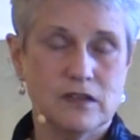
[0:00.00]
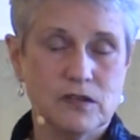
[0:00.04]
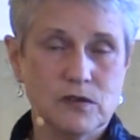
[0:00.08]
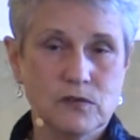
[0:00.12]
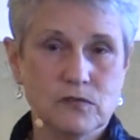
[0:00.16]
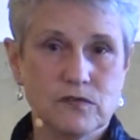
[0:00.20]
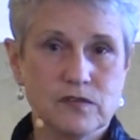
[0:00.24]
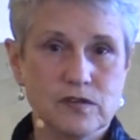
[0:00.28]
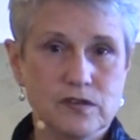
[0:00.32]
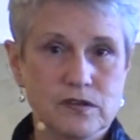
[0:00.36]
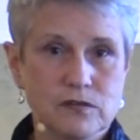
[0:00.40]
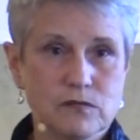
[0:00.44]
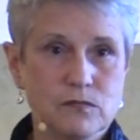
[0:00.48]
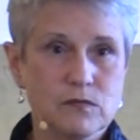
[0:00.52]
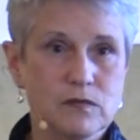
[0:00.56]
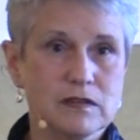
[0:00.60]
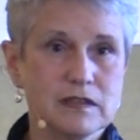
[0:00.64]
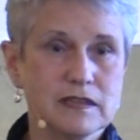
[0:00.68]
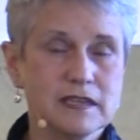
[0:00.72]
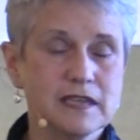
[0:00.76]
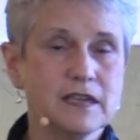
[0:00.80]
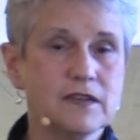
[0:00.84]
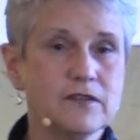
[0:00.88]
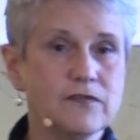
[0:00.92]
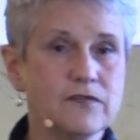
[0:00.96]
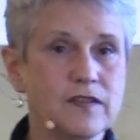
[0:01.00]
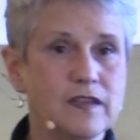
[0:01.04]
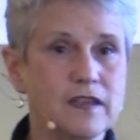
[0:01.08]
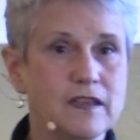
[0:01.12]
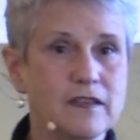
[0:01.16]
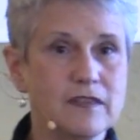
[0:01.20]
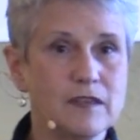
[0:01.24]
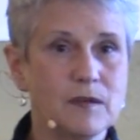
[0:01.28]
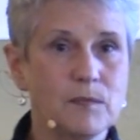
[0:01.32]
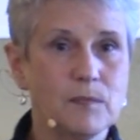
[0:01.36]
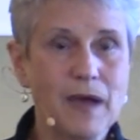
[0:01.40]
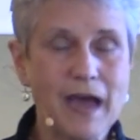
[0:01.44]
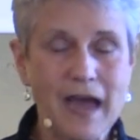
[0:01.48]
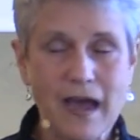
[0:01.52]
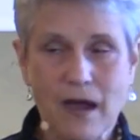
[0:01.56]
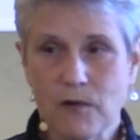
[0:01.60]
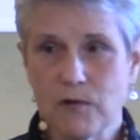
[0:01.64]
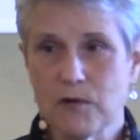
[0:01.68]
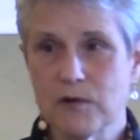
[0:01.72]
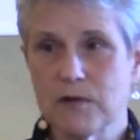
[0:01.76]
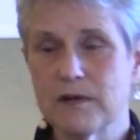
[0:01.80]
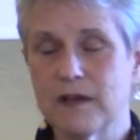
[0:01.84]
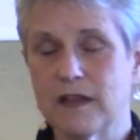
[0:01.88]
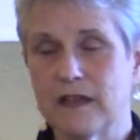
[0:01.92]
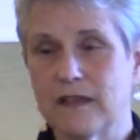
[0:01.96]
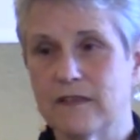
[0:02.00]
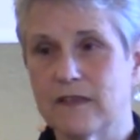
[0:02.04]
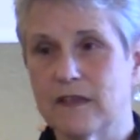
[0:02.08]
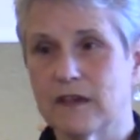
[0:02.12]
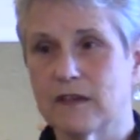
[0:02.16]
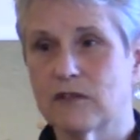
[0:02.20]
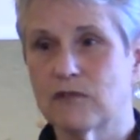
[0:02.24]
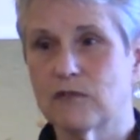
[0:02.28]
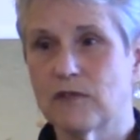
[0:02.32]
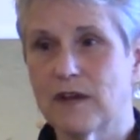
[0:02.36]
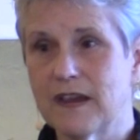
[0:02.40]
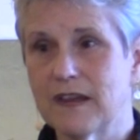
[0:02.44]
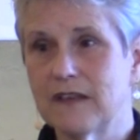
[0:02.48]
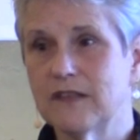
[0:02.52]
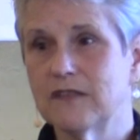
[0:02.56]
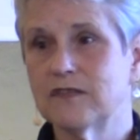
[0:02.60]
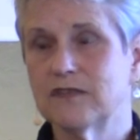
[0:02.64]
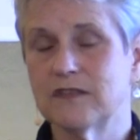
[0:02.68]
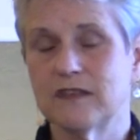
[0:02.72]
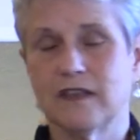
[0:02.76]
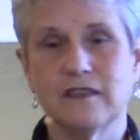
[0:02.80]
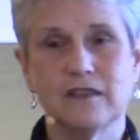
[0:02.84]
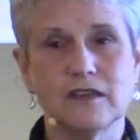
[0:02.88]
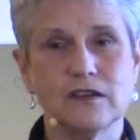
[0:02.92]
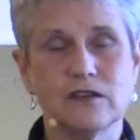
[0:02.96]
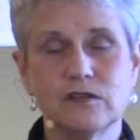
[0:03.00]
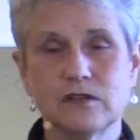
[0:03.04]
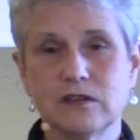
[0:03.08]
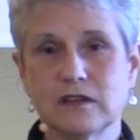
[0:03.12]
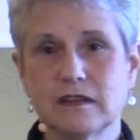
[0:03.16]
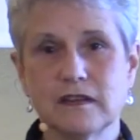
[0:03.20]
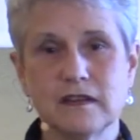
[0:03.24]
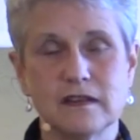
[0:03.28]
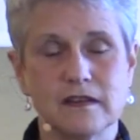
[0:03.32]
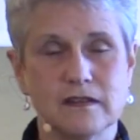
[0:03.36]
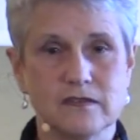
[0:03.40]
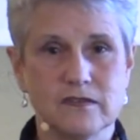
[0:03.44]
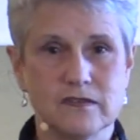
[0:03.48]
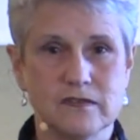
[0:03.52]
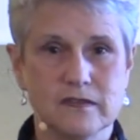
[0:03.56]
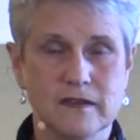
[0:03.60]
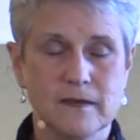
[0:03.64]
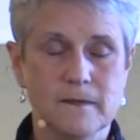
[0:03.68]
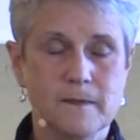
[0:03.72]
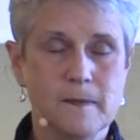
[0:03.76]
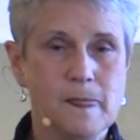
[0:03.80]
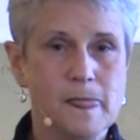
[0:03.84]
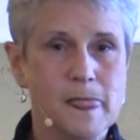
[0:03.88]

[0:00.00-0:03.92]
You too will live in the power and the grace and the goodness